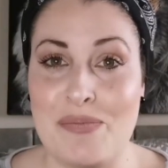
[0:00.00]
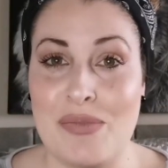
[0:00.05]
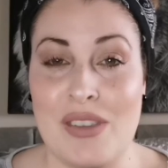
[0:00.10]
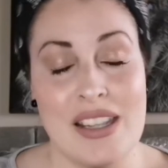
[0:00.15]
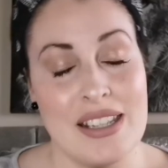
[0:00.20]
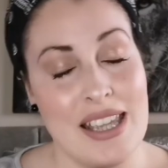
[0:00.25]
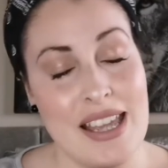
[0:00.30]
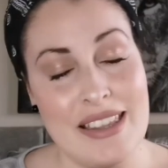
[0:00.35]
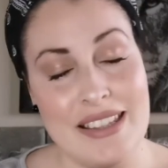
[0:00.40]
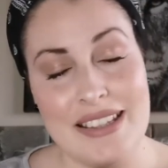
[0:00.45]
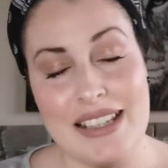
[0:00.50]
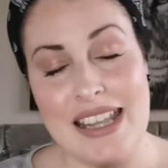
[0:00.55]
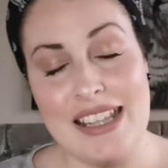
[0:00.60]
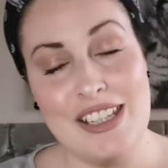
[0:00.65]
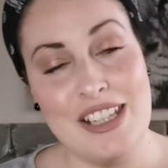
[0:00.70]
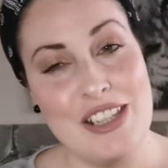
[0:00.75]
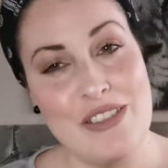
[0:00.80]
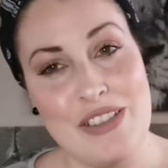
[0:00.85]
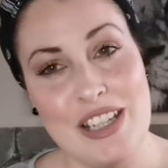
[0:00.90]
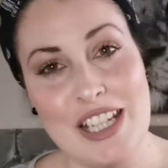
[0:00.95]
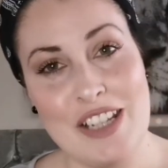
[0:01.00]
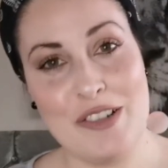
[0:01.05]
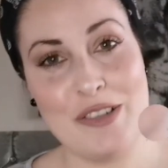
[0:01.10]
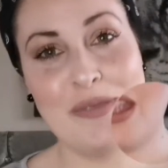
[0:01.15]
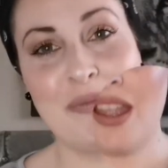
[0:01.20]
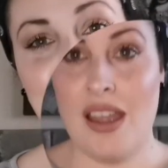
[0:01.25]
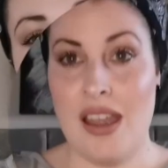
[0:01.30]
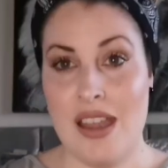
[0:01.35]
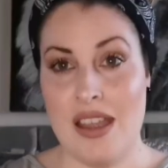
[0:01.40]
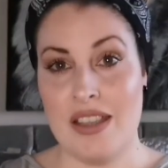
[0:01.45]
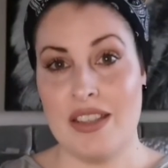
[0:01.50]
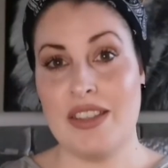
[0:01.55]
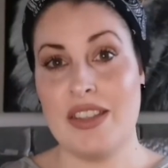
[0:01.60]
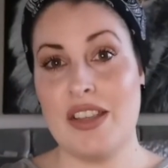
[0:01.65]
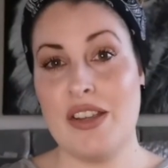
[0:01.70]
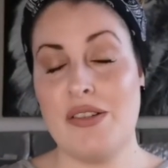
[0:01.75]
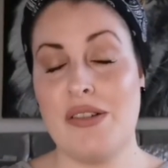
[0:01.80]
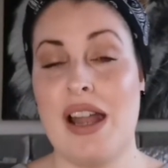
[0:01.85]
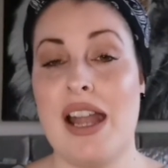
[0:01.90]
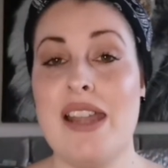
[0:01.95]
let's get into the video. So
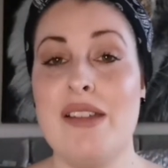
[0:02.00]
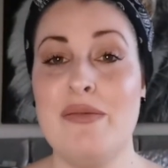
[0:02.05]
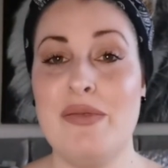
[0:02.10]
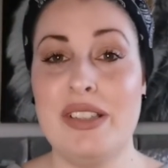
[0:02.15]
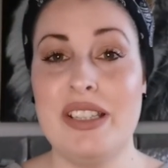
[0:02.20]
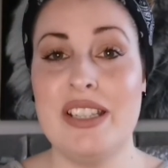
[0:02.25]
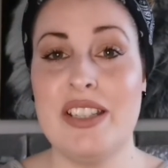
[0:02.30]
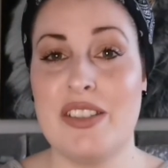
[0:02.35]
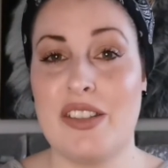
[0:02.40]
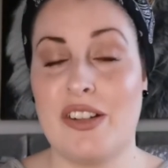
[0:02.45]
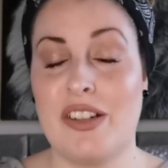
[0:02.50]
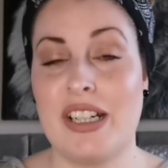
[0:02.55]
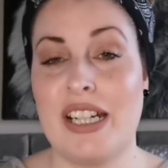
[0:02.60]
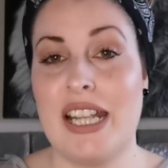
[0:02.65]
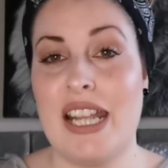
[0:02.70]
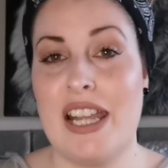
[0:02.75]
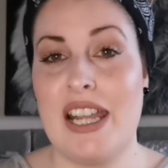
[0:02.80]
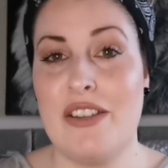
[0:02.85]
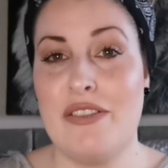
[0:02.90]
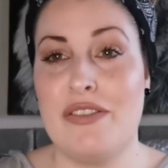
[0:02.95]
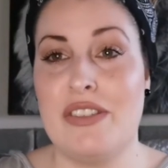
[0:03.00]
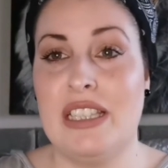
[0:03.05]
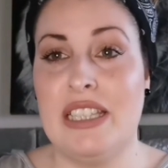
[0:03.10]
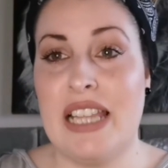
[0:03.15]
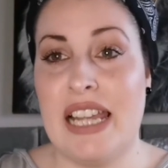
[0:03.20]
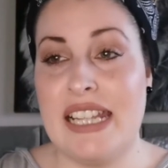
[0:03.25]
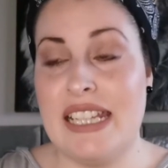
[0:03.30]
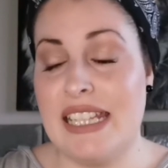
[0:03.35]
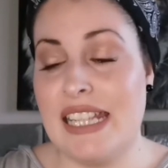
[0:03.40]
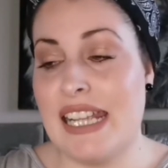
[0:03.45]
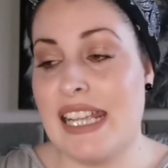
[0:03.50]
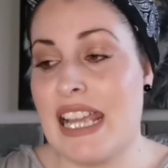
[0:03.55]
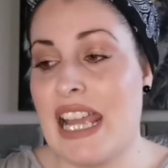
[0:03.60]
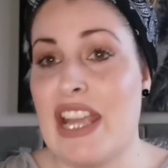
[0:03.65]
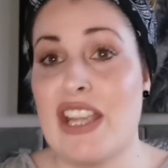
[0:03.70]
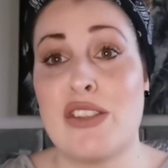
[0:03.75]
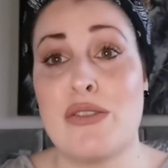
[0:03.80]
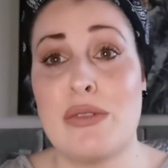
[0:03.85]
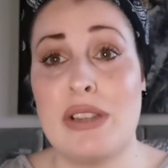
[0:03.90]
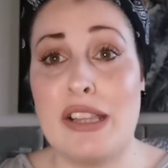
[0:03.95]
I'm really sorry if the lighting
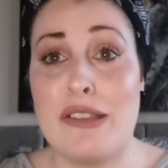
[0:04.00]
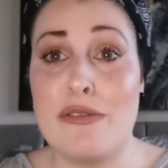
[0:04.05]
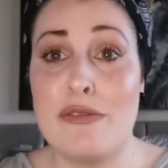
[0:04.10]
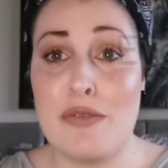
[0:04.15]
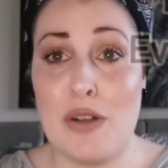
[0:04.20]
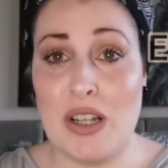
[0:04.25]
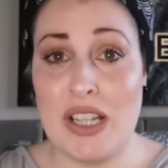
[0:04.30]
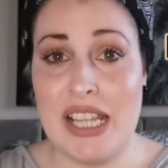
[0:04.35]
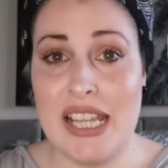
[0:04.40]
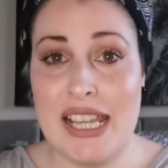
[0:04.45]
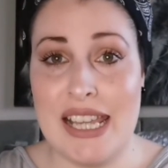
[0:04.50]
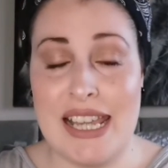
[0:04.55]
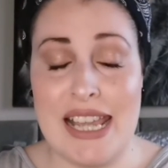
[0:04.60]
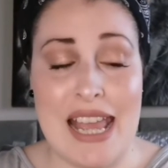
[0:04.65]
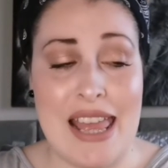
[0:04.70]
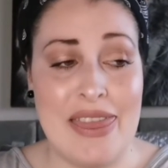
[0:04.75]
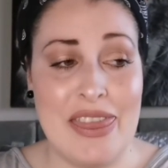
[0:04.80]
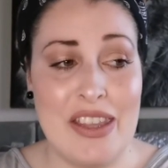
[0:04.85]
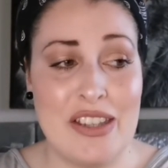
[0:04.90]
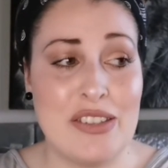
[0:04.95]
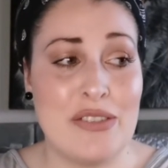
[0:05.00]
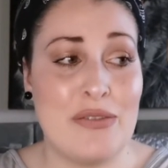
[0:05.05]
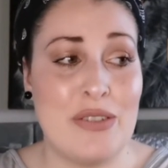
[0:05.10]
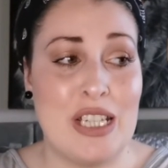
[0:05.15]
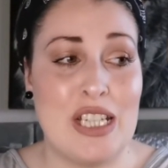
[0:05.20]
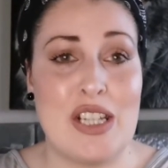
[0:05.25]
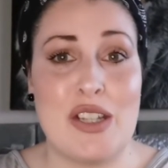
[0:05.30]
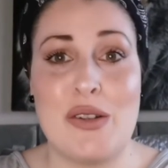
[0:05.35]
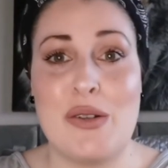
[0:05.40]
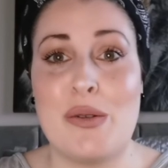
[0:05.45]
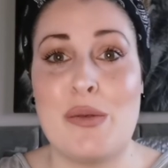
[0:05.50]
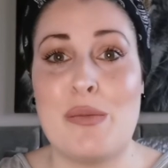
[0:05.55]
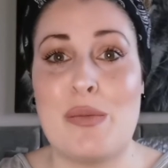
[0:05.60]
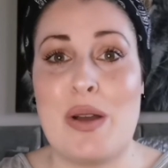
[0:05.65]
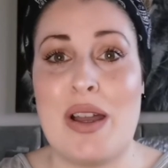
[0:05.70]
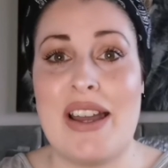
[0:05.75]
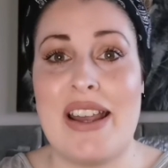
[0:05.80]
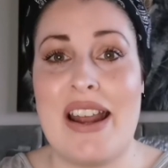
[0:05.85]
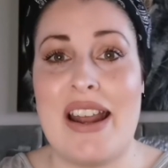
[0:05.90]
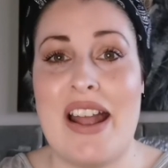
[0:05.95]
is really funky in this video,
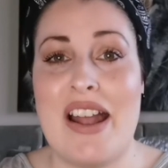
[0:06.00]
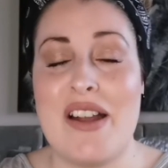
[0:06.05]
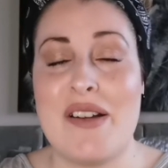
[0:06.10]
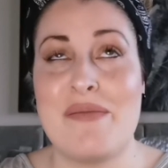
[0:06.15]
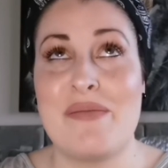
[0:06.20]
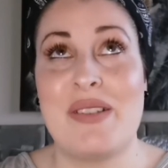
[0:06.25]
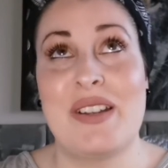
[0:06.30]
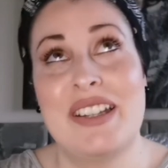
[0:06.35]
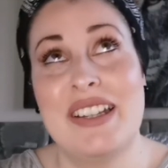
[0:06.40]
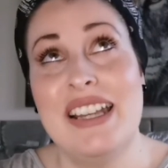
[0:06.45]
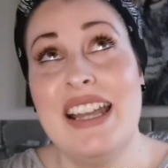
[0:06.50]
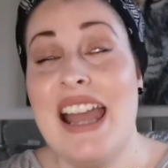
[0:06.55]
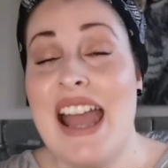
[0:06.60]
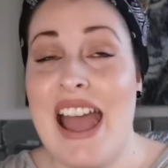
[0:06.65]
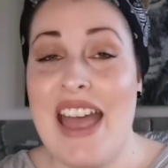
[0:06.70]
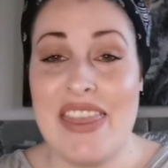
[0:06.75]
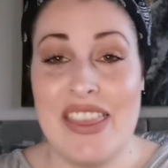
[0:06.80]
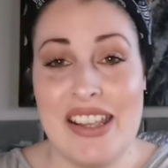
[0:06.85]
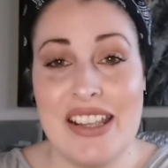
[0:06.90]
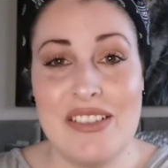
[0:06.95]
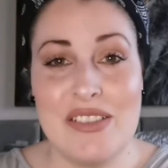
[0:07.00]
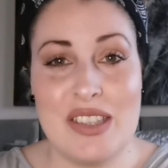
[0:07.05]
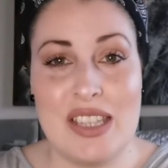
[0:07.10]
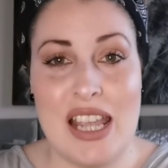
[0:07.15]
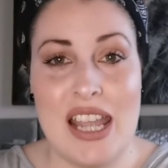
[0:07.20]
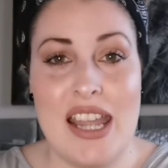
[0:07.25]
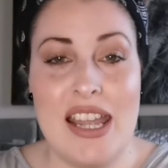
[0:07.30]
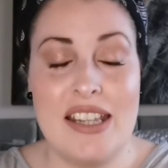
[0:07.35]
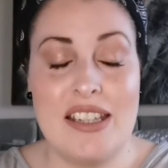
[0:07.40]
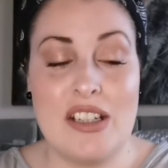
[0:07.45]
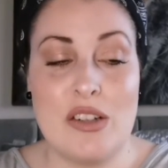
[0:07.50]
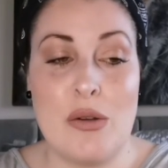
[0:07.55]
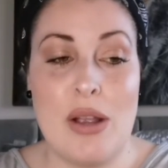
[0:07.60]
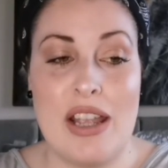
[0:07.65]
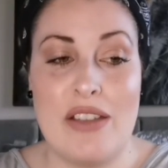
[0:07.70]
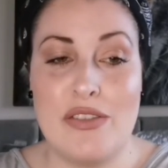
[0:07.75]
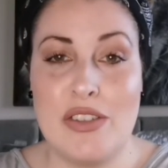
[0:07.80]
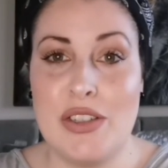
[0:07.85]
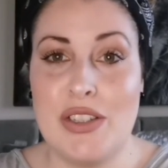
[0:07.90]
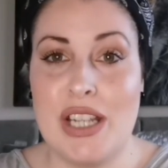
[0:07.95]
but I think I've said quite
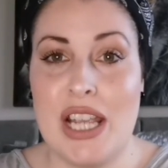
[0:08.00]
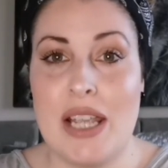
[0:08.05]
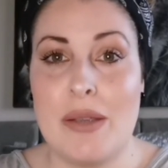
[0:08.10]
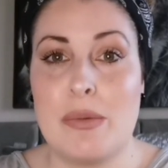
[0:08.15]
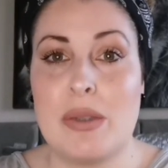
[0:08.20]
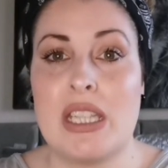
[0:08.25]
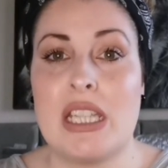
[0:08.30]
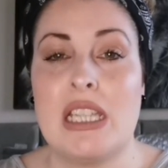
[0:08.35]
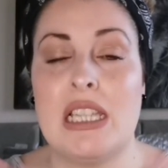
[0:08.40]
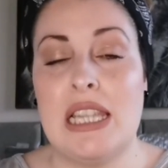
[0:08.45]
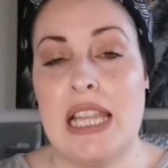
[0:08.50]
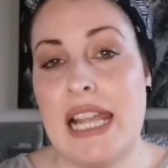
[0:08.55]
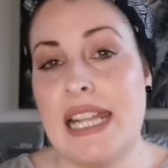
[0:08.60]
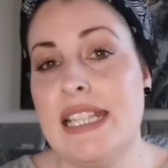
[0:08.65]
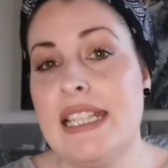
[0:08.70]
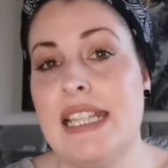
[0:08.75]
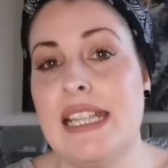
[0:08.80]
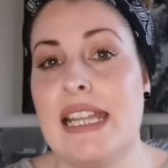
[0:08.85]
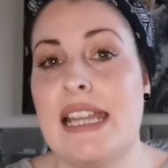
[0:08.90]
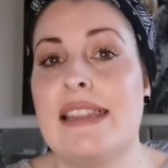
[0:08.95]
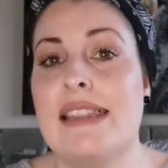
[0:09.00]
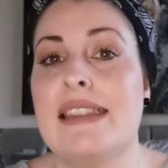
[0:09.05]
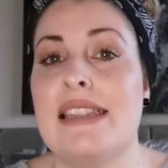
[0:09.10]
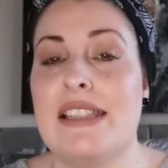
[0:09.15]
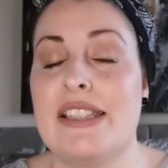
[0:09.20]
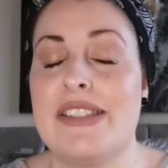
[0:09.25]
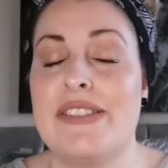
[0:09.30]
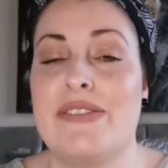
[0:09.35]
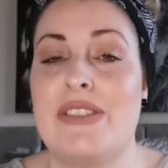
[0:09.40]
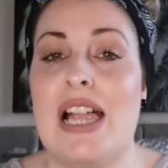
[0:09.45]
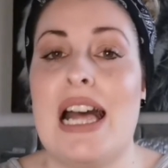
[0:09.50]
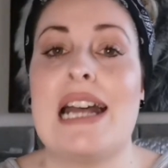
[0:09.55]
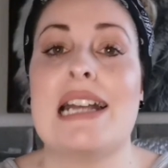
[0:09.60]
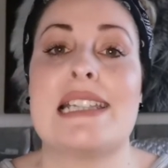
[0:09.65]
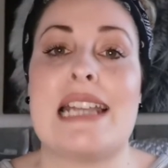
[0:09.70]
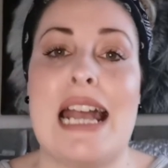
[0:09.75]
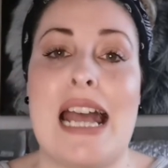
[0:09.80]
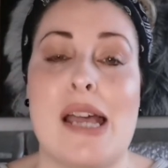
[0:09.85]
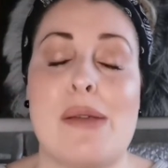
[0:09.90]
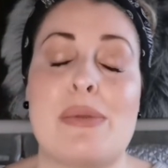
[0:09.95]
a few times, the lighting in this flat
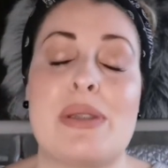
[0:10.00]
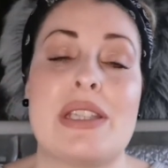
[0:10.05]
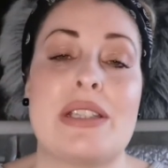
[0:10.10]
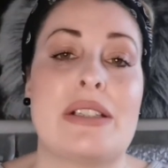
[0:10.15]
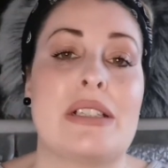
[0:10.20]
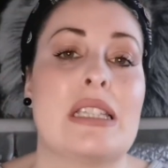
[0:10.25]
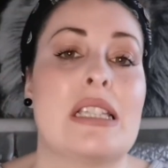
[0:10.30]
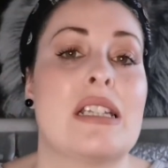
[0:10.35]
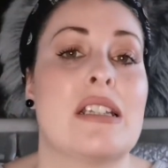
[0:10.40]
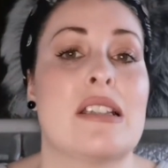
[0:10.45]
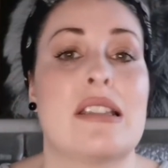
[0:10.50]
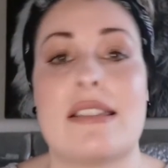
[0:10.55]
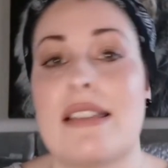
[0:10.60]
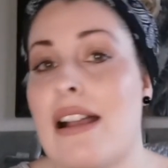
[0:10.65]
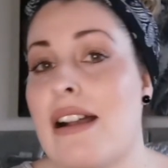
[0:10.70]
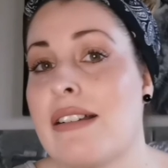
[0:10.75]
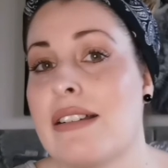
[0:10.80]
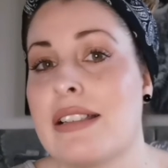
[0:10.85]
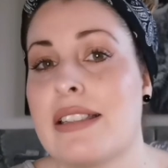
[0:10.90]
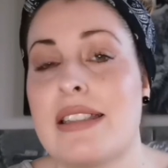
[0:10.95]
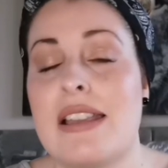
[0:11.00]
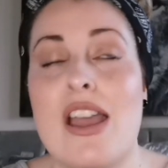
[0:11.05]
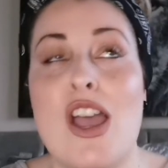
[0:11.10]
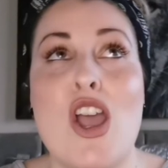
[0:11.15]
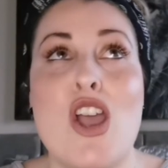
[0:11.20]
absolutely sucks.